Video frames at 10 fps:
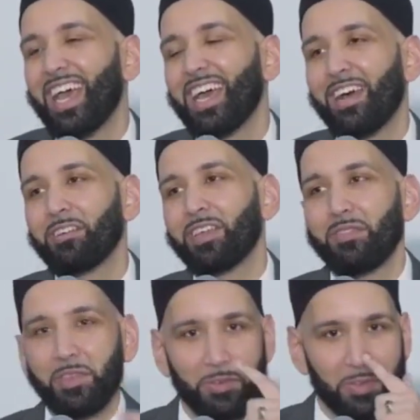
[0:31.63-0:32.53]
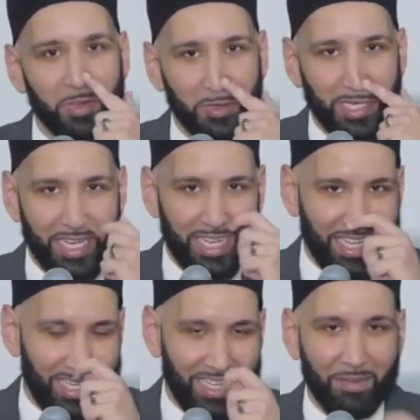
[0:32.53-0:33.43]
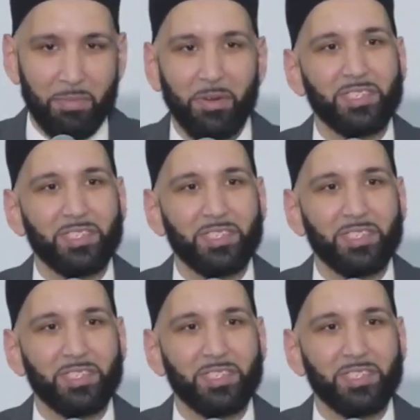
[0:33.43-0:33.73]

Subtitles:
And I'll give you, a